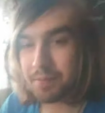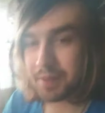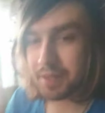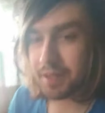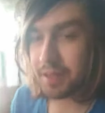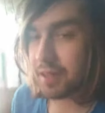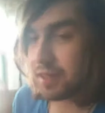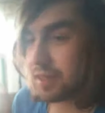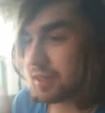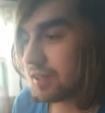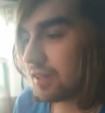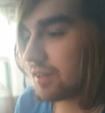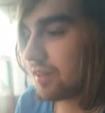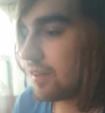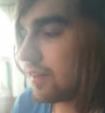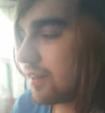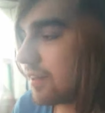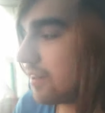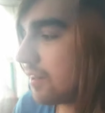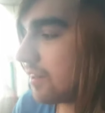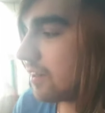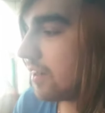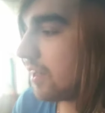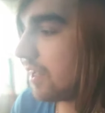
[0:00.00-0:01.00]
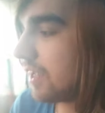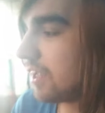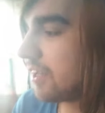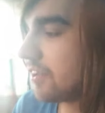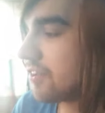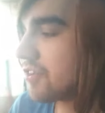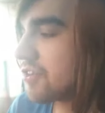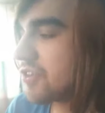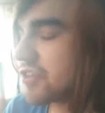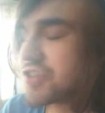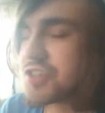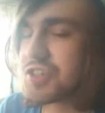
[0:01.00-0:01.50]
I mean,
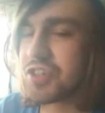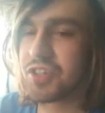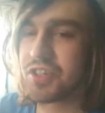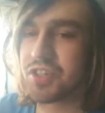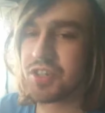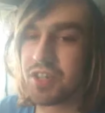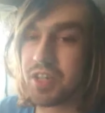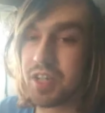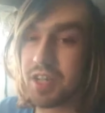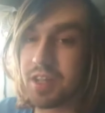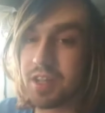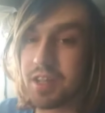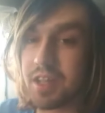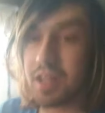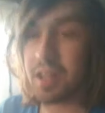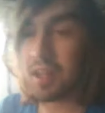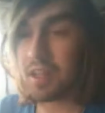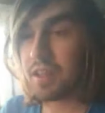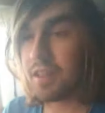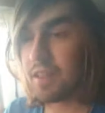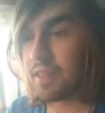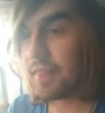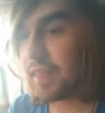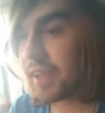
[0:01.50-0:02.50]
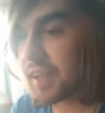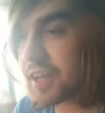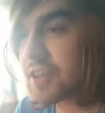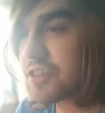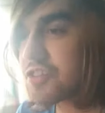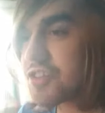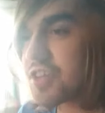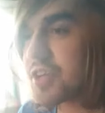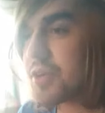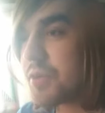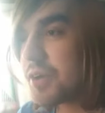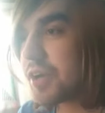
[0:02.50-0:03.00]
it's, they
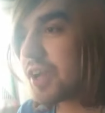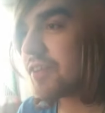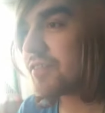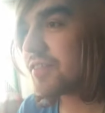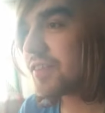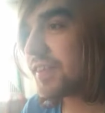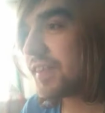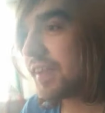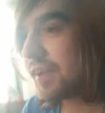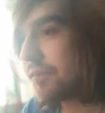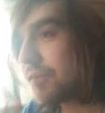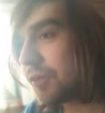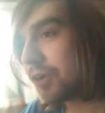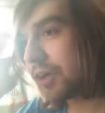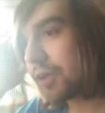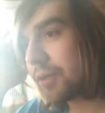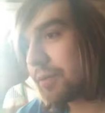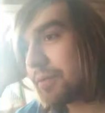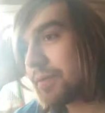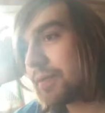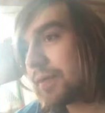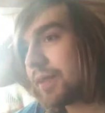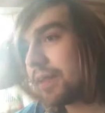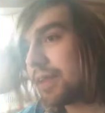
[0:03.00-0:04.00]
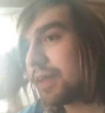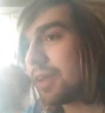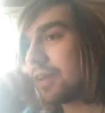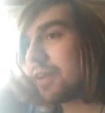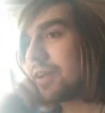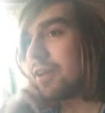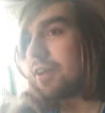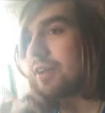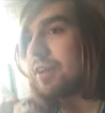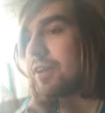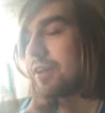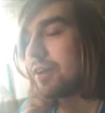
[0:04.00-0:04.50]
can say whatever they want,
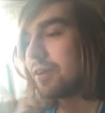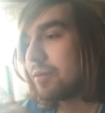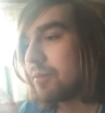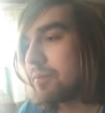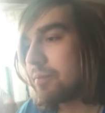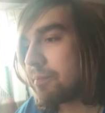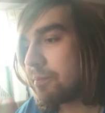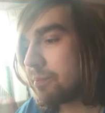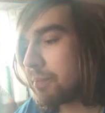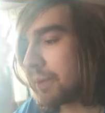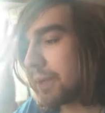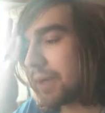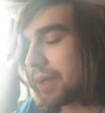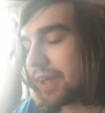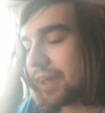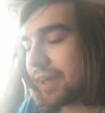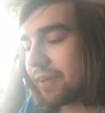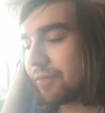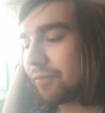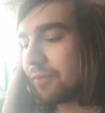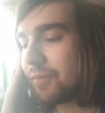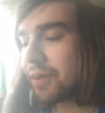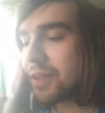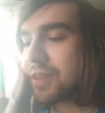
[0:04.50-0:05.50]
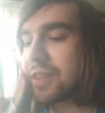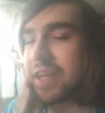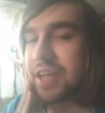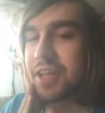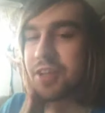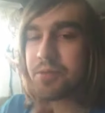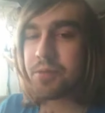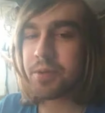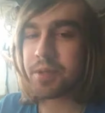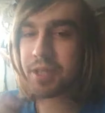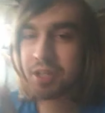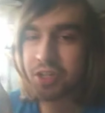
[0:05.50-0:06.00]
but when
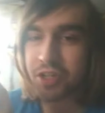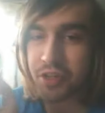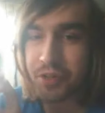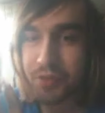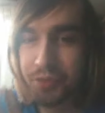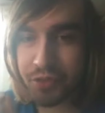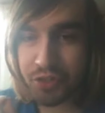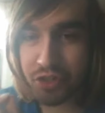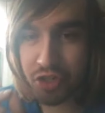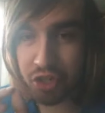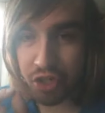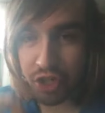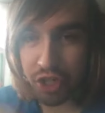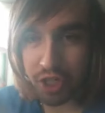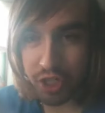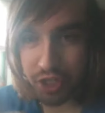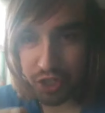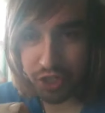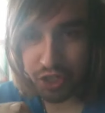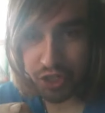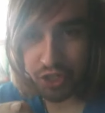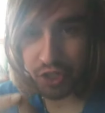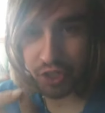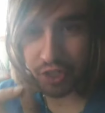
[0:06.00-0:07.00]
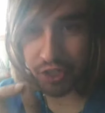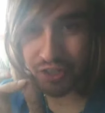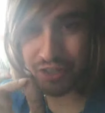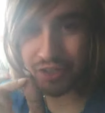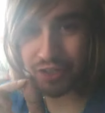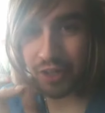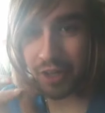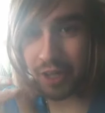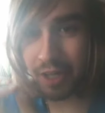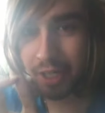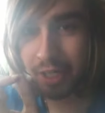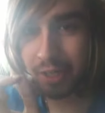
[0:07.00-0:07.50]
the church starts
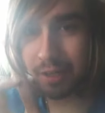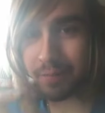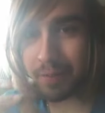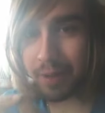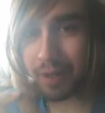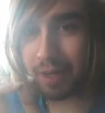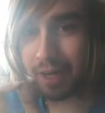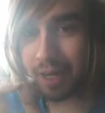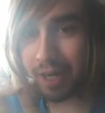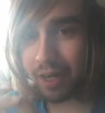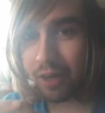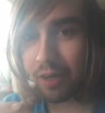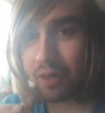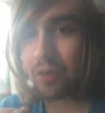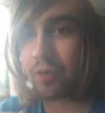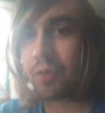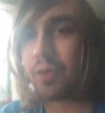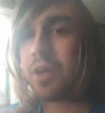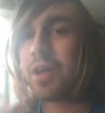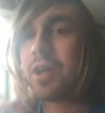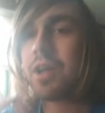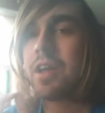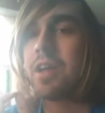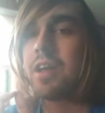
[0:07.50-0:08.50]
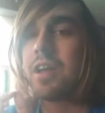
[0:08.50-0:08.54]
talking about how